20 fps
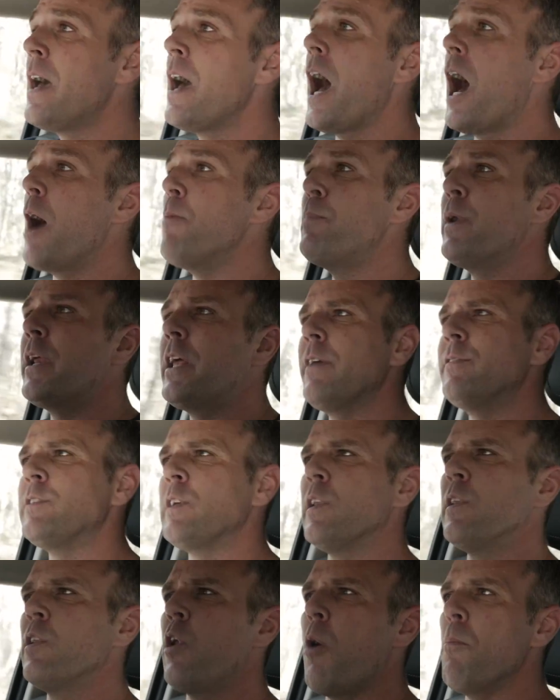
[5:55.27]
but it gives a
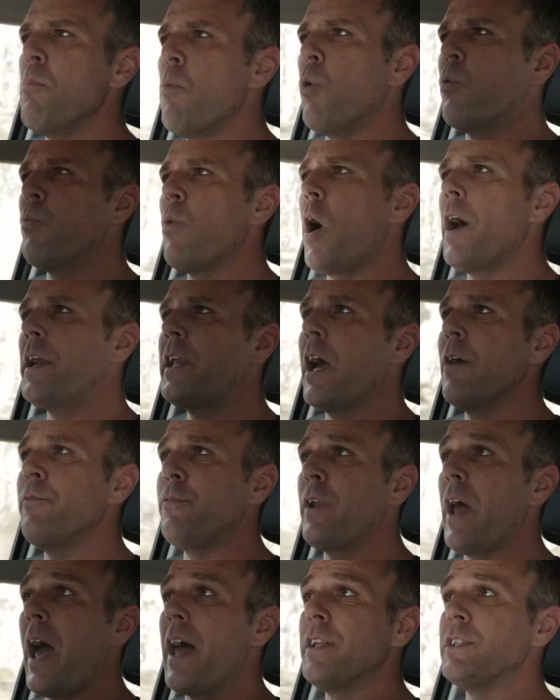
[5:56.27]
lot more ride
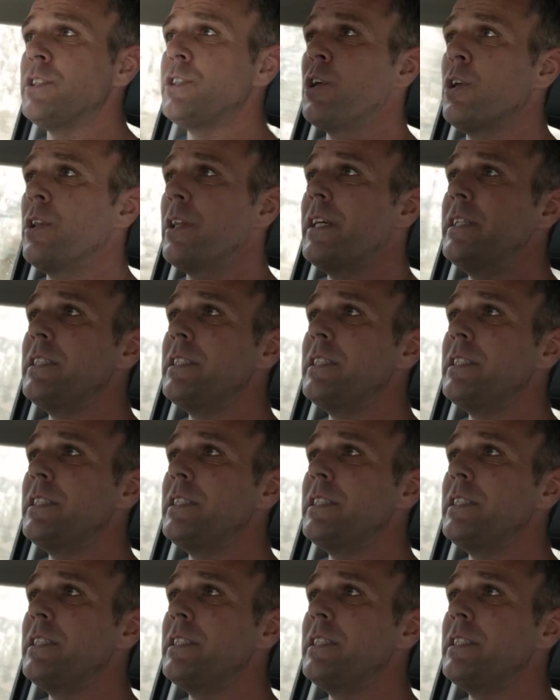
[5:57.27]
comfort, and it certainly